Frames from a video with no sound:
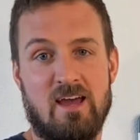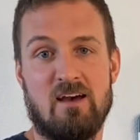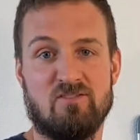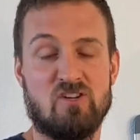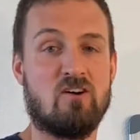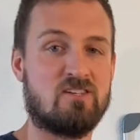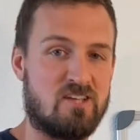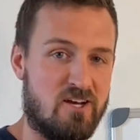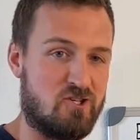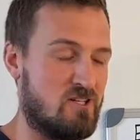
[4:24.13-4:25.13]
they have dunk
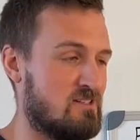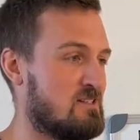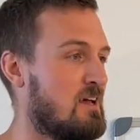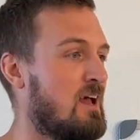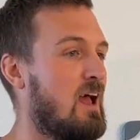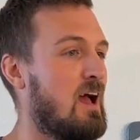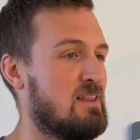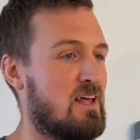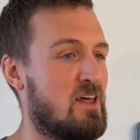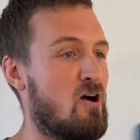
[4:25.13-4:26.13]
sessions,
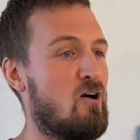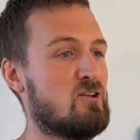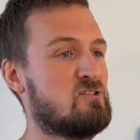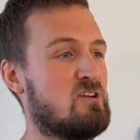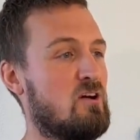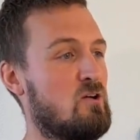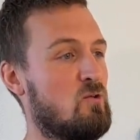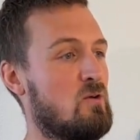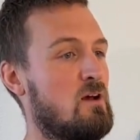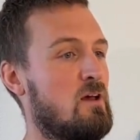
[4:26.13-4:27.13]
and then they
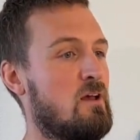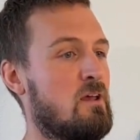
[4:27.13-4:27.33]
also,